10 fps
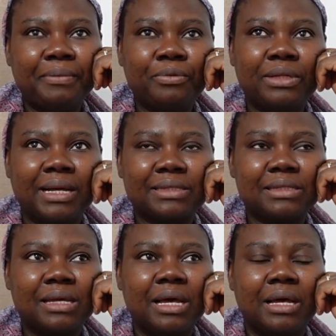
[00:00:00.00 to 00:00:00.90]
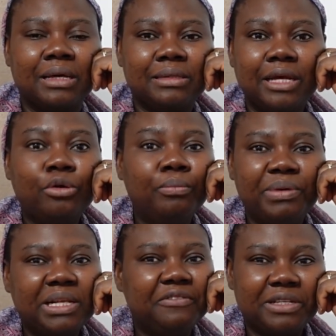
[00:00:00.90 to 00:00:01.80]
People that they don't
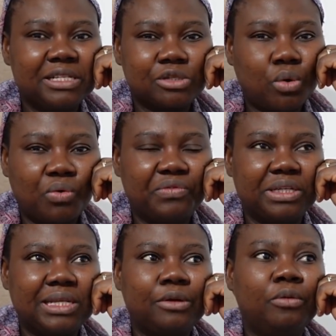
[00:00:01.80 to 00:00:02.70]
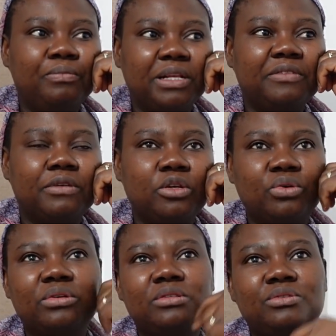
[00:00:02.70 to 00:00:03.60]
believe in this COVID. They don't believe, you
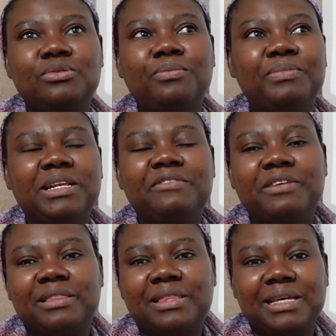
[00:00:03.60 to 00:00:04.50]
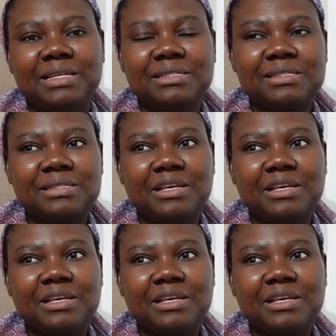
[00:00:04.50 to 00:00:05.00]
know, you don't believe in things.